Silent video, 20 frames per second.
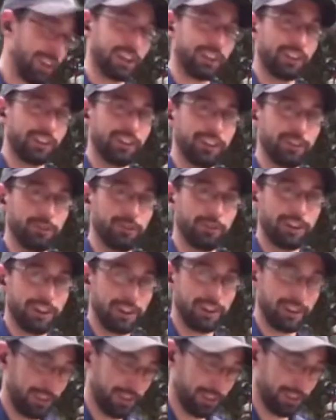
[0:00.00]
take all the
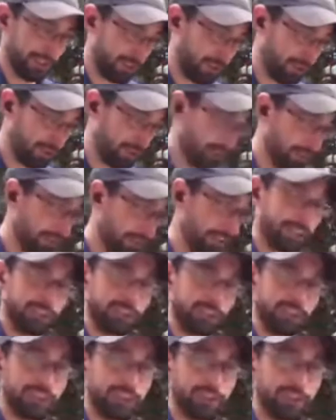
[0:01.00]
water and the soil will
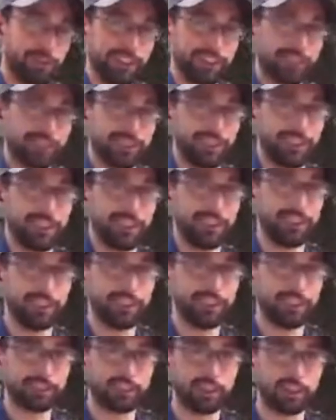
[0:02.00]
actually squeeze
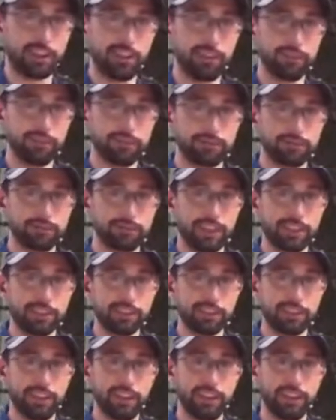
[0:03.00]
together. It's kind of
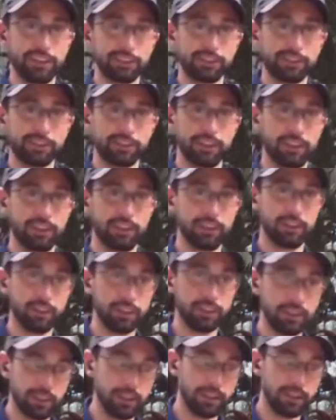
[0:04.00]
fascinating to see.
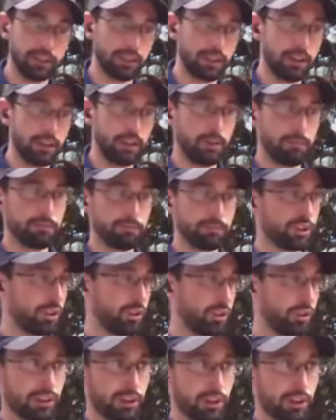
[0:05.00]
So it